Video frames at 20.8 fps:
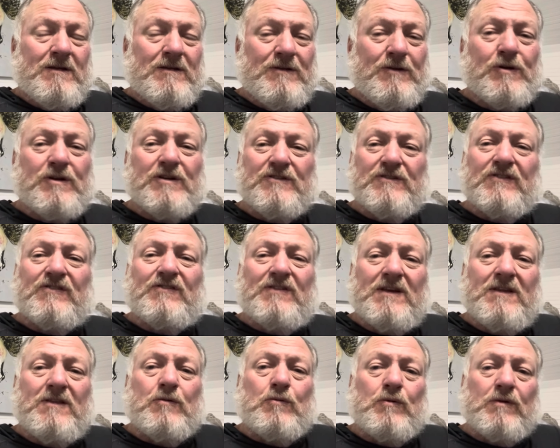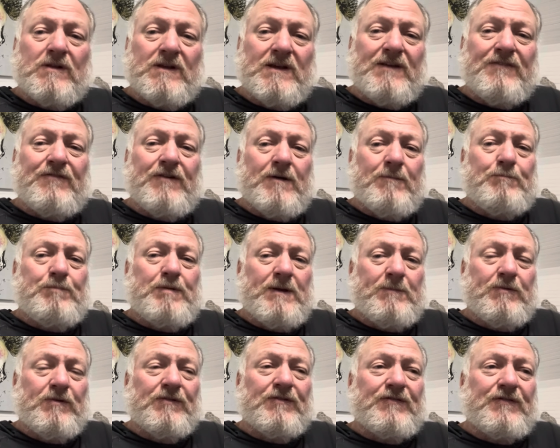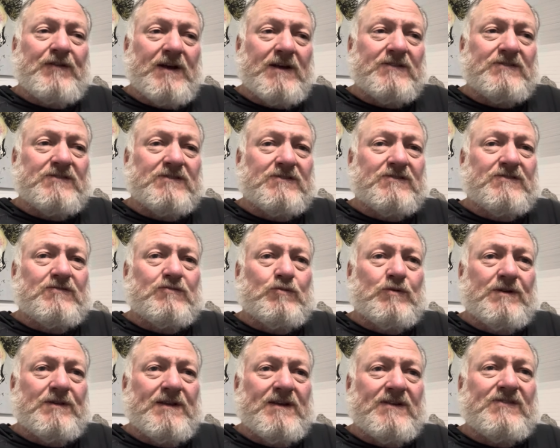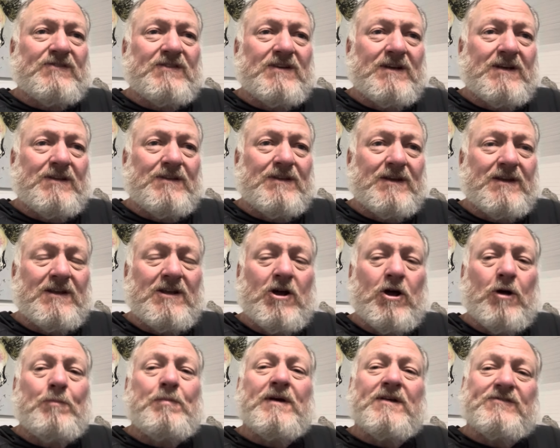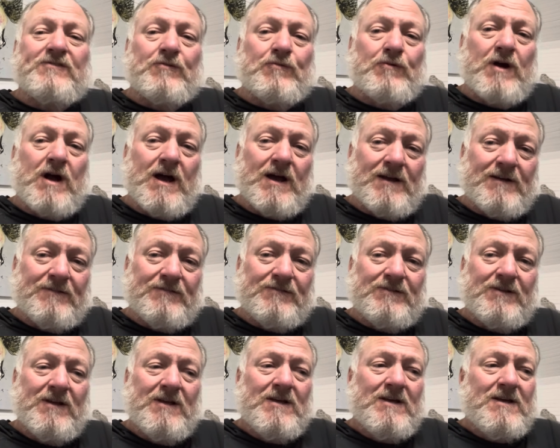you can just see the relief on people's faces when they see that help has arrived.